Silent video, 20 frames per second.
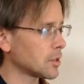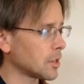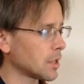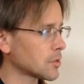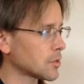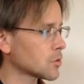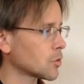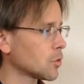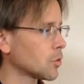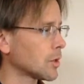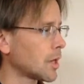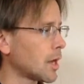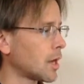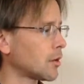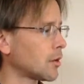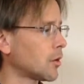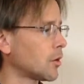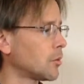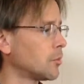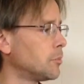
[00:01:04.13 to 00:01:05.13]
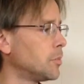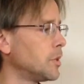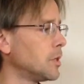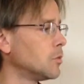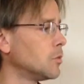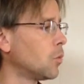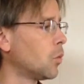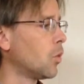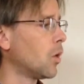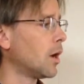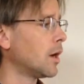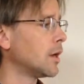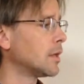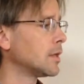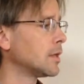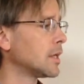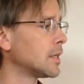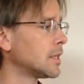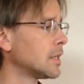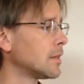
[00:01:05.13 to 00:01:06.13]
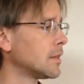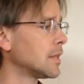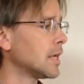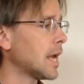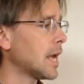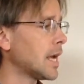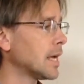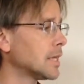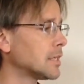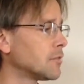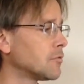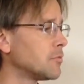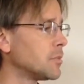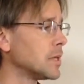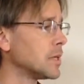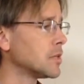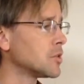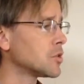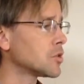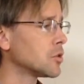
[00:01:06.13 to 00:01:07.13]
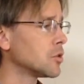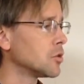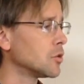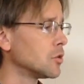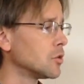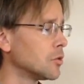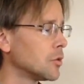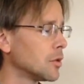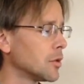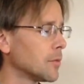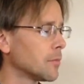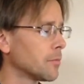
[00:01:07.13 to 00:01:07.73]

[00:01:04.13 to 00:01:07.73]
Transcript: that I scored out on beat 1 and then the end of beat 2,